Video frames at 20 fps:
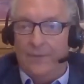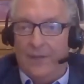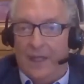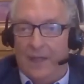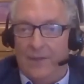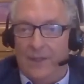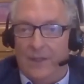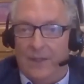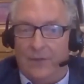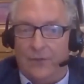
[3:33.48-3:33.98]

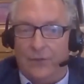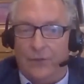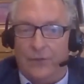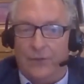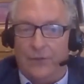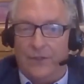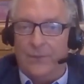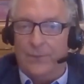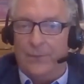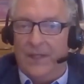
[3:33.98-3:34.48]
and
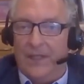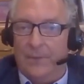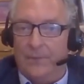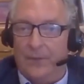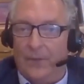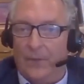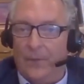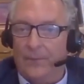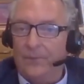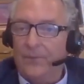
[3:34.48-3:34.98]
encourage
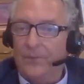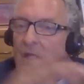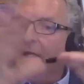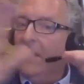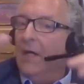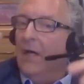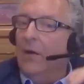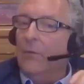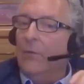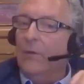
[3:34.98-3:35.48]
people.
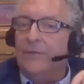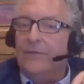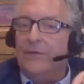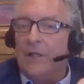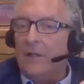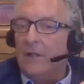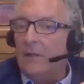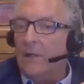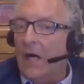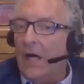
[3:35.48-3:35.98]
We've
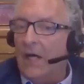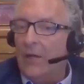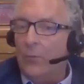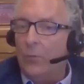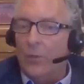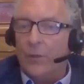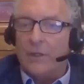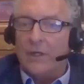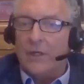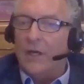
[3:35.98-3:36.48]
done a lot of
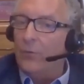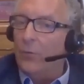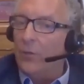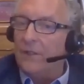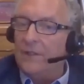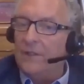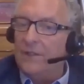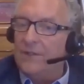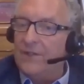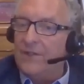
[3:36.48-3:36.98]
work on
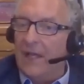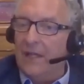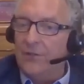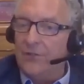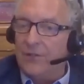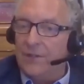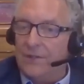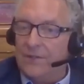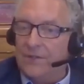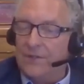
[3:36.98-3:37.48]

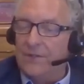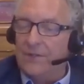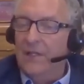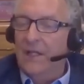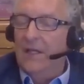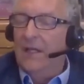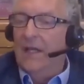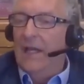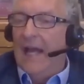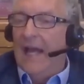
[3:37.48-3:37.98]
organizations.
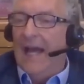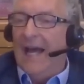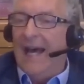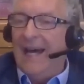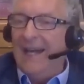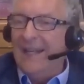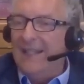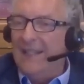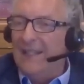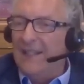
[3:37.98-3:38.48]

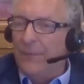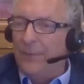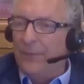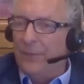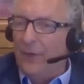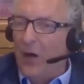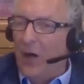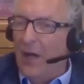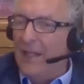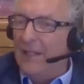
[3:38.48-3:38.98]
How do you
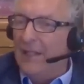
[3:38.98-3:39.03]
define